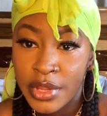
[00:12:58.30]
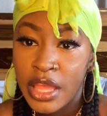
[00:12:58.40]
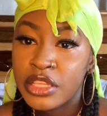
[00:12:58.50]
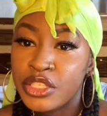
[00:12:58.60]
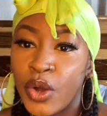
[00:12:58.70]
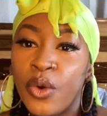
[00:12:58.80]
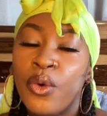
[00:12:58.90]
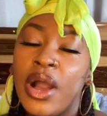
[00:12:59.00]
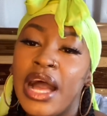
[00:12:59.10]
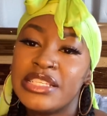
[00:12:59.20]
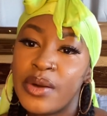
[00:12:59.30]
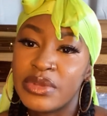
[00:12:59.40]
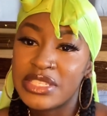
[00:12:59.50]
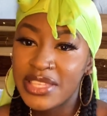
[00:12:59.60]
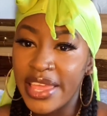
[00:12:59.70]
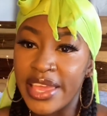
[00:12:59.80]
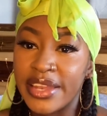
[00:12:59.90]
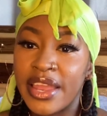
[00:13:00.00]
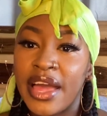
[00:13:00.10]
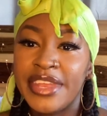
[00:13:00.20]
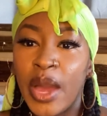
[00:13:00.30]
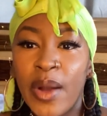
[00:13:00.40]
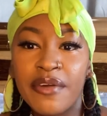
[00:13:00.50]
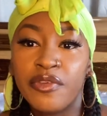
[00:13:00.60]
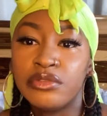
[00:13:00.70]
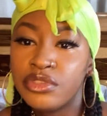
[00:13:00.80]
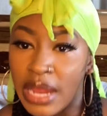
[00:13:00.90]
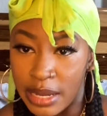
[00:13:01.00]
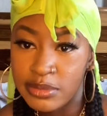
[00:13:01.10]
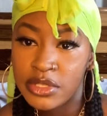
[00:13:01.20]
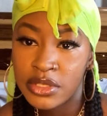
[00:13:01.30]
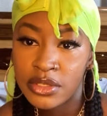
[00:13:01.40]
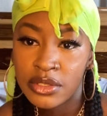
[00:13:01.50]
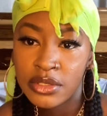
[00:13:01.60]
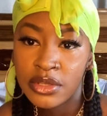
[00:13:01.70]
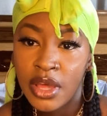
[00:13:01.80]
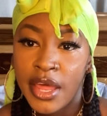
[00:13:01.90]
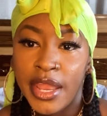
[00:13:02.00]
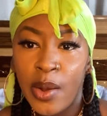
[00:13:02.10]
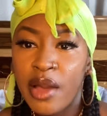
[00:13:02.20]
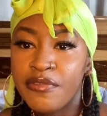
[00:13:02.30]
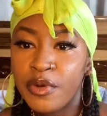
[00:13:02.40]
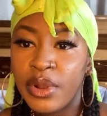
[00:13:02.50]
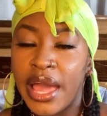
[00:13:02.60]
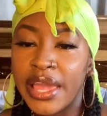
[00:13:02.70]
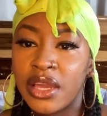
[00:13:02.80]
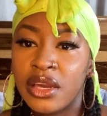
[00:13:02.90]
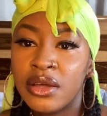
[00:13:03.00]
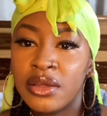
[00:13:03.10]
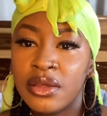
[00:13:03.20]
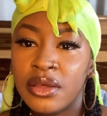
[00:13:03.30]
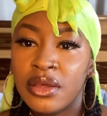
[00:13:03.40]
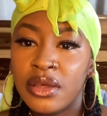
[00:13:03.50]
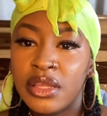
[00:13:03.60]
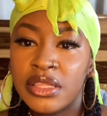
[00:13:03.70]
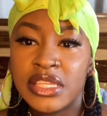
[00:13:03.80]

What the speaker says: So, as I was saying, now I feel trapped. Now I feel like this